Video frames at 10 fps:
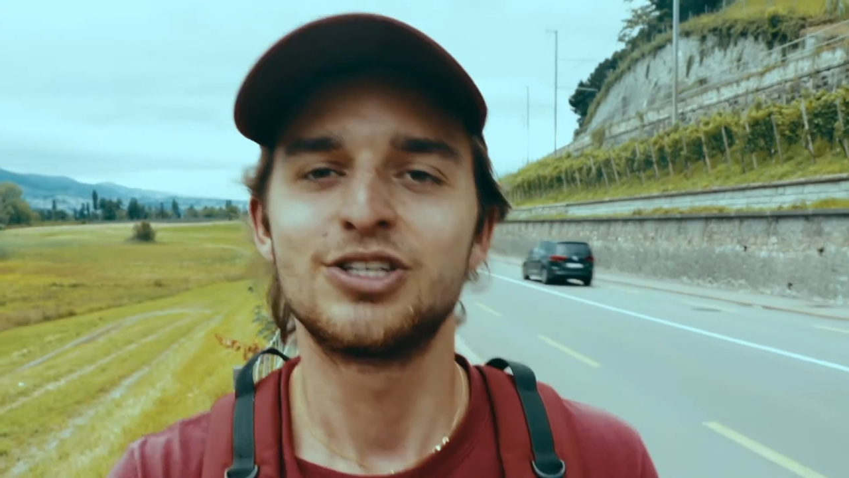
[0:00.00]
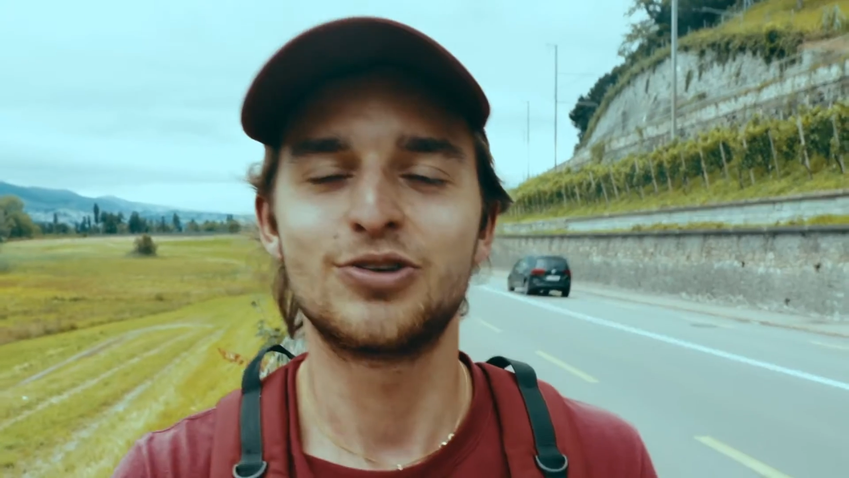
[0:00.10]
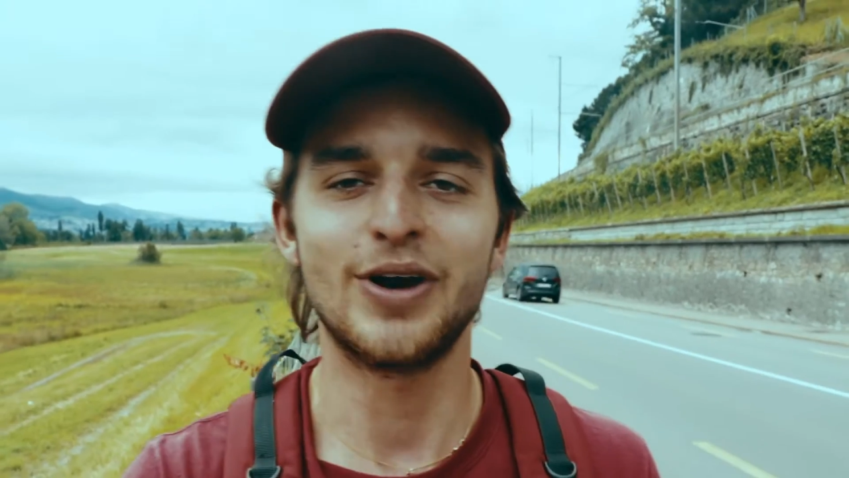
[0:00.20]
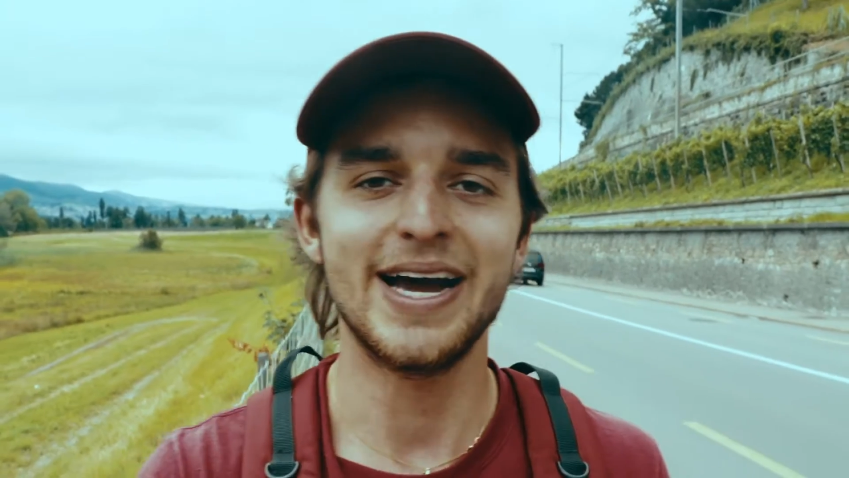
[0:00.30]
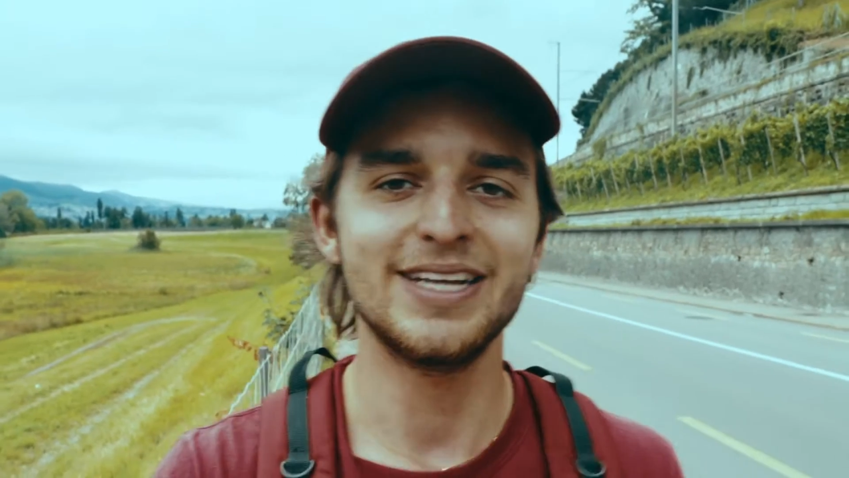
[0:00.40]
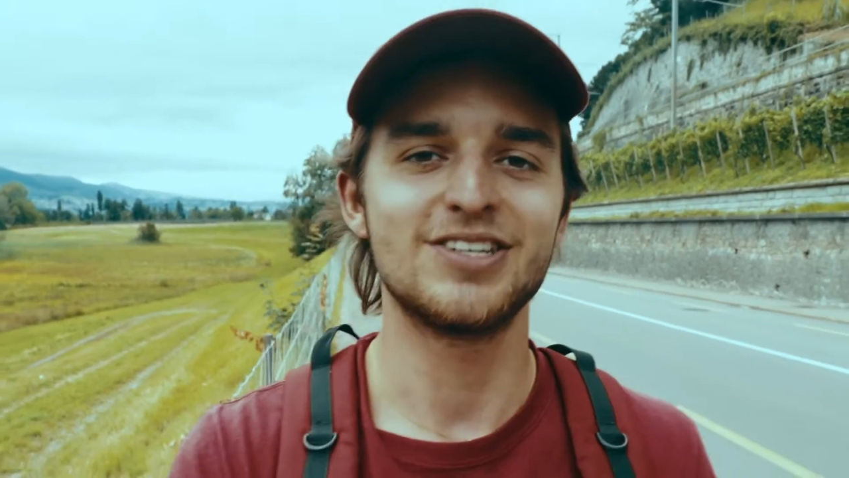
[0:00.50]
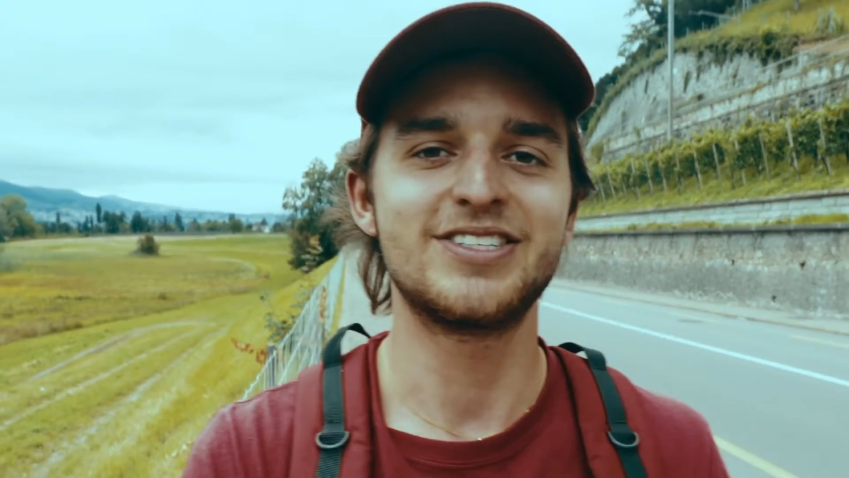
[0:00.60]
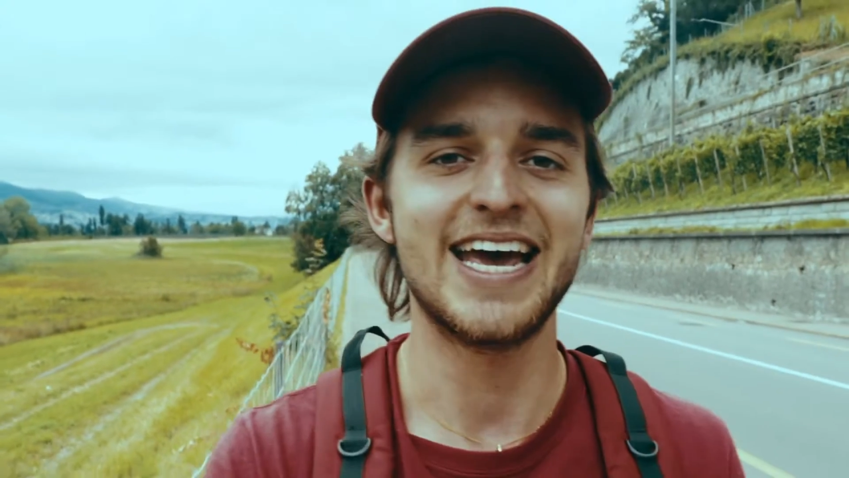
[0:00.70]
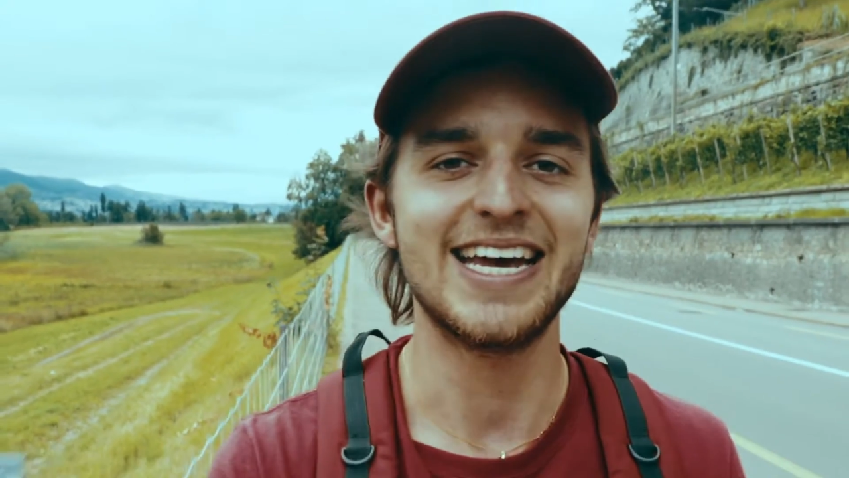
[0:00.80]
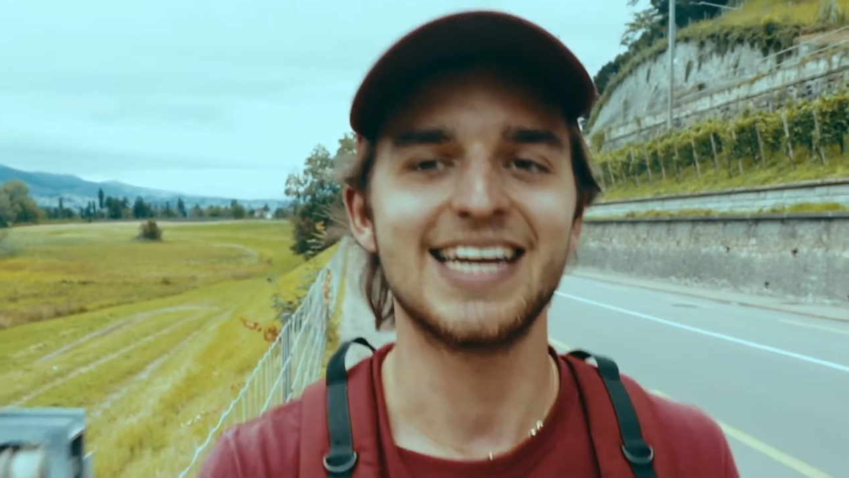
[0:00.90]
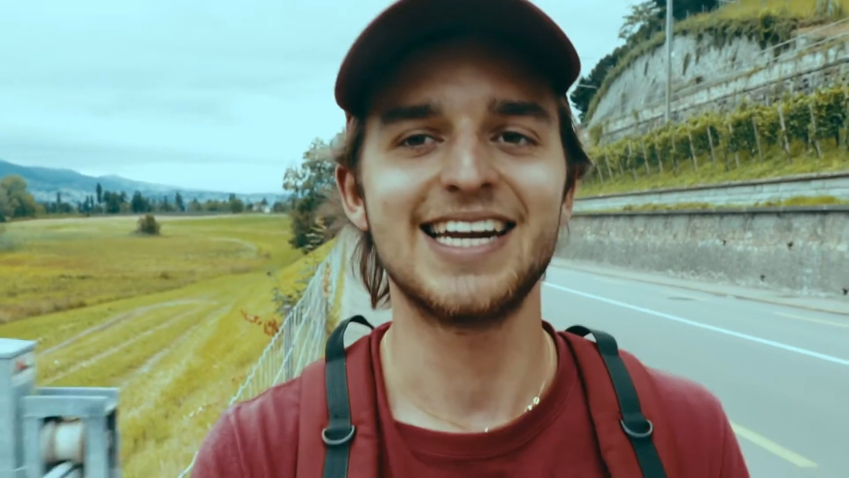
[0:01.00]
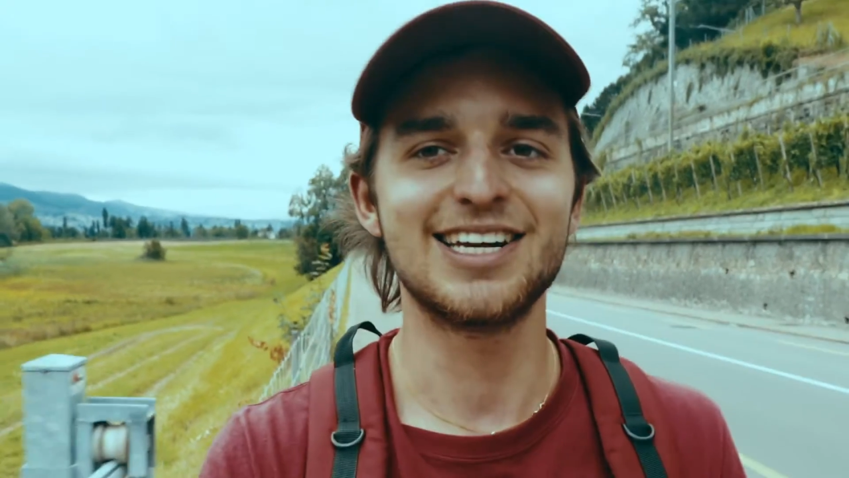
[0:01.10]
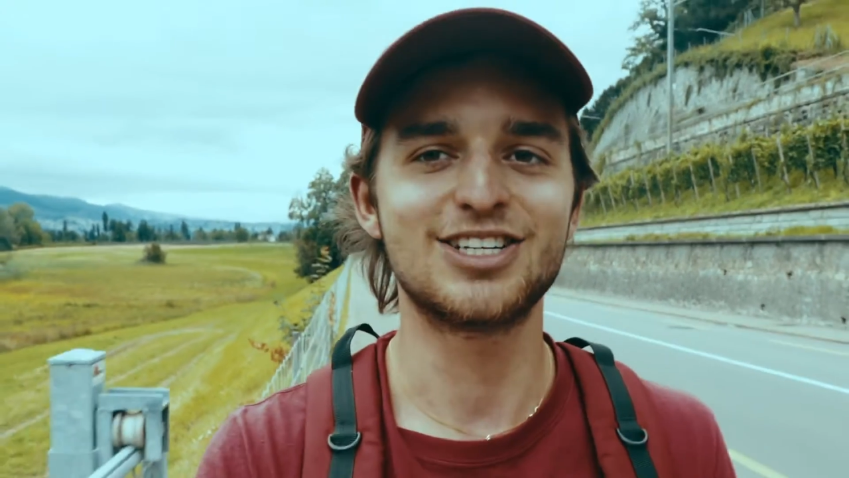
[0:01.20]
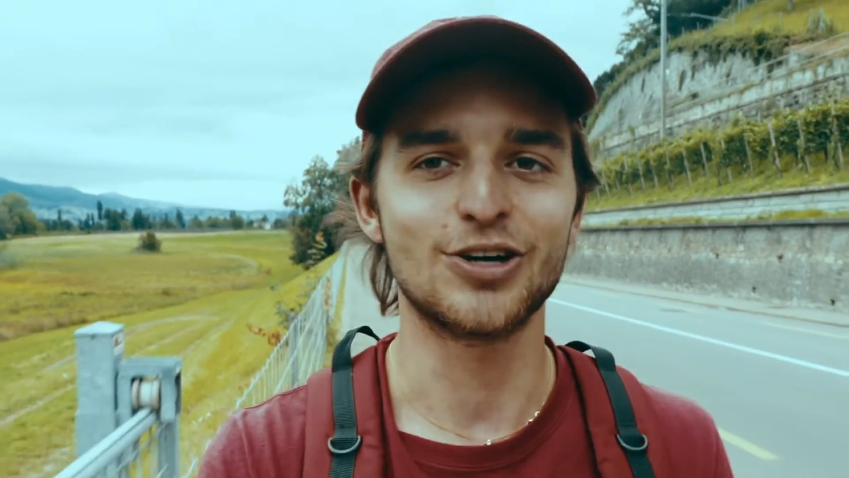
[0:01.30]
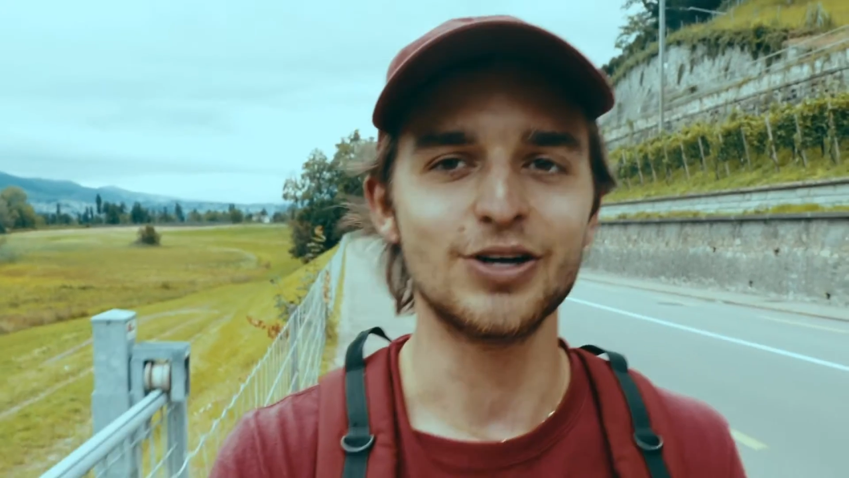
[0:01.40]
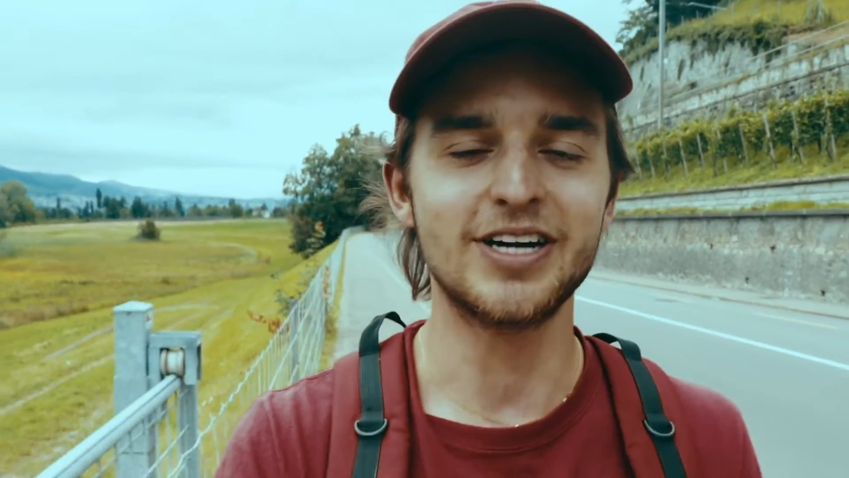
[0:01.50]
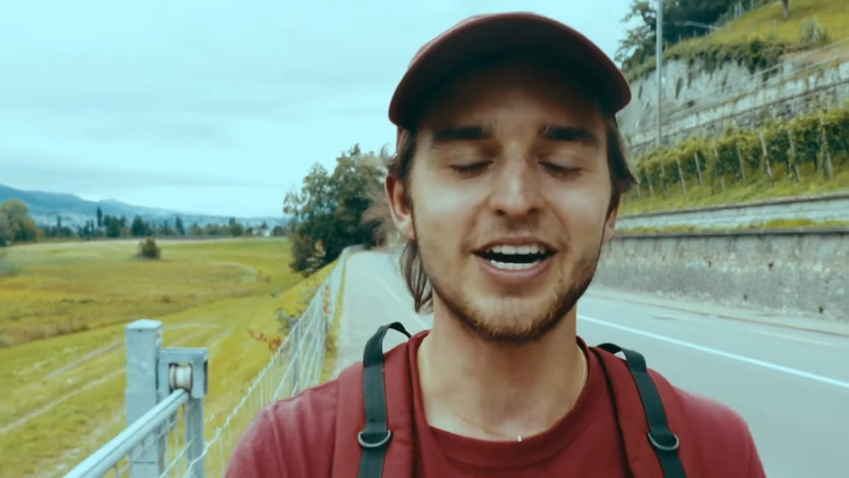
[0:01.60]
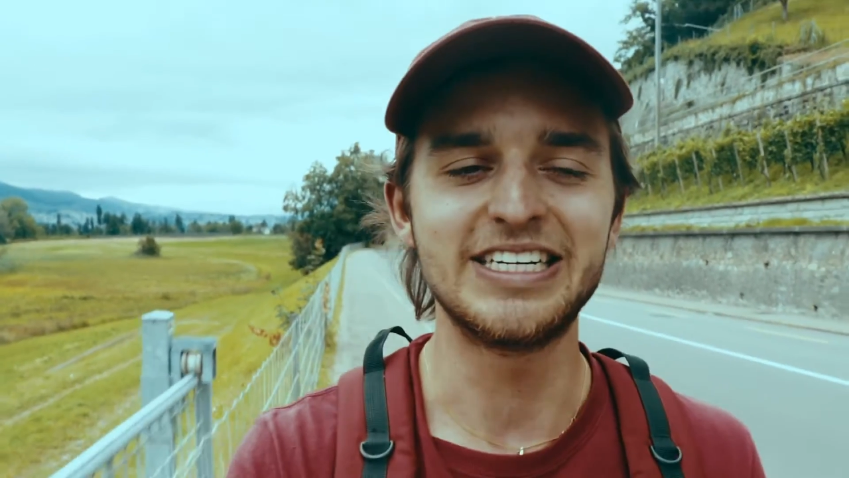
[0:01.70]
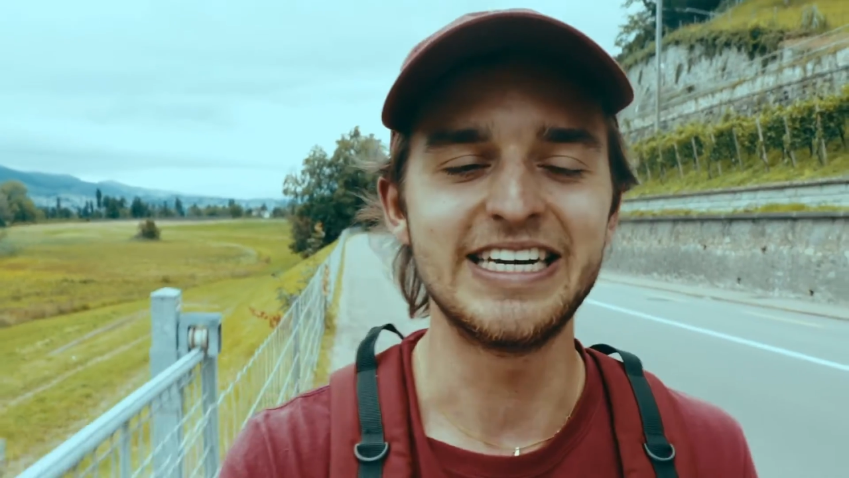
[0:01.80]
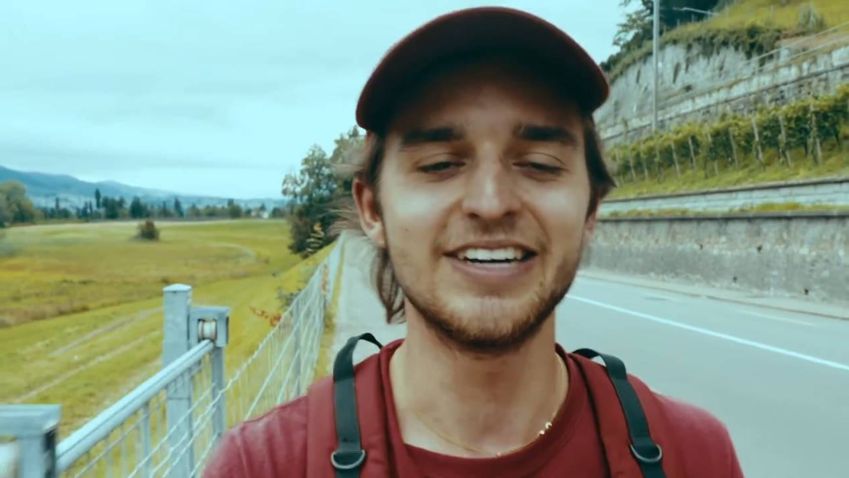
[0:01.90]
trying to take a little
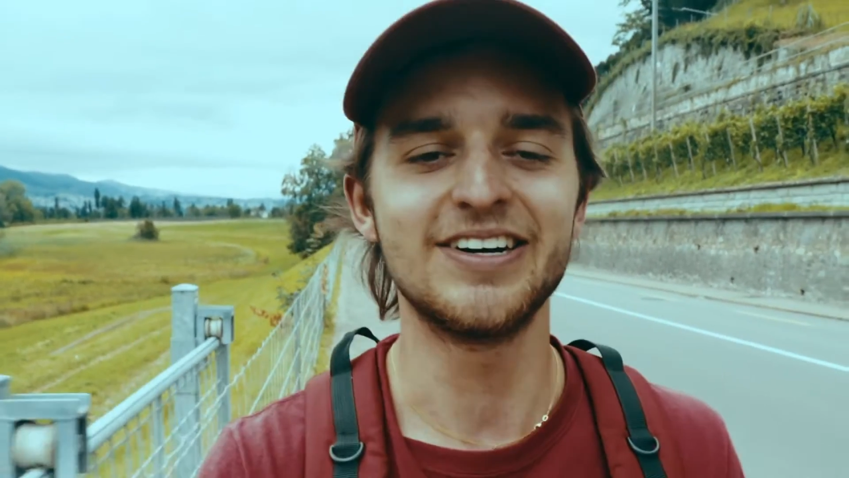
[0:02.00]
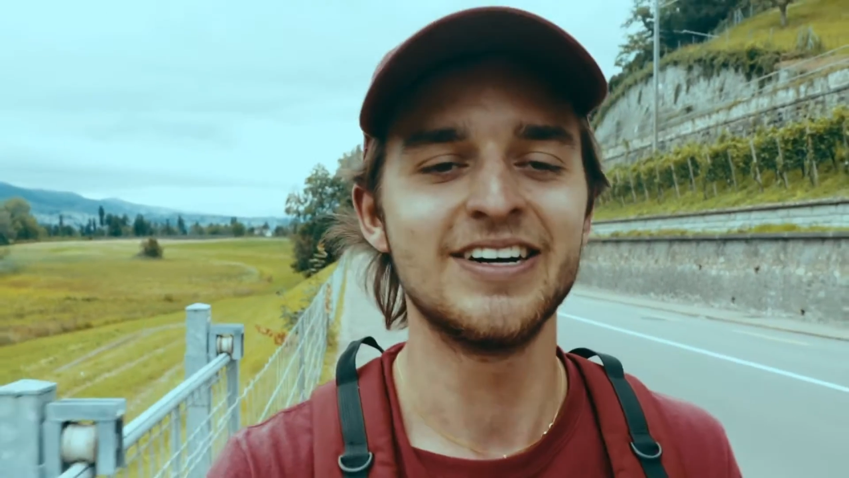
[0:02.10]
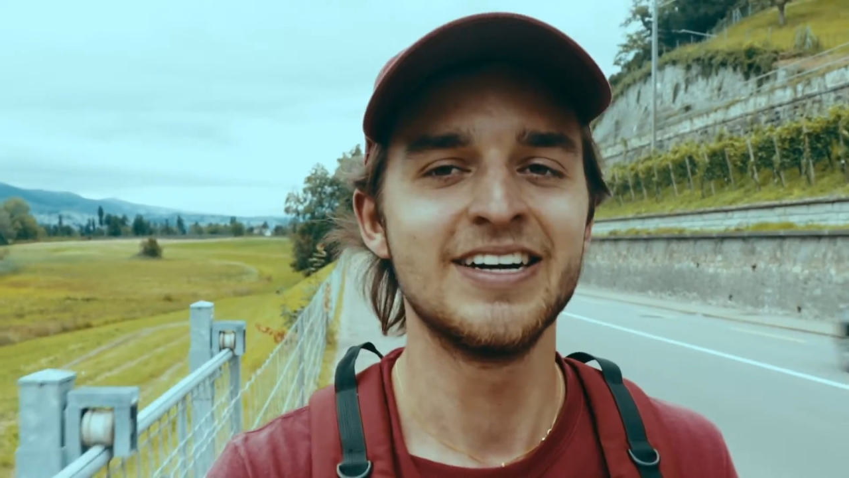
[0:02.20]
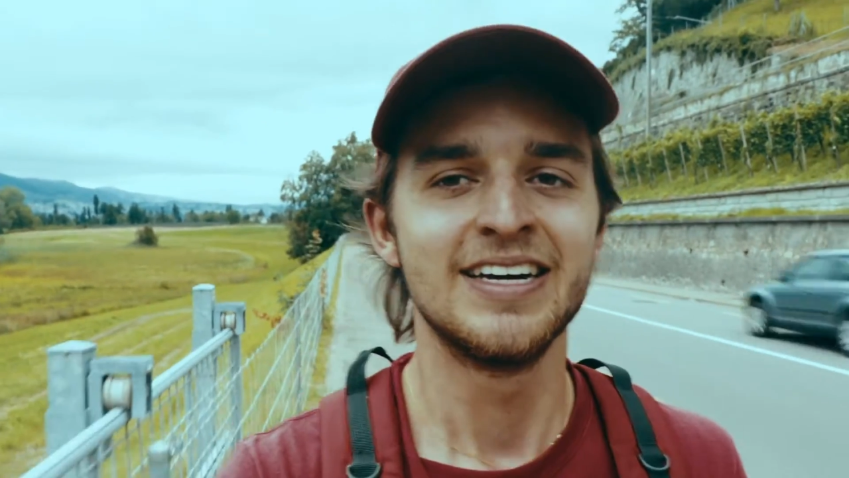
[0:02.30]
shortcut here.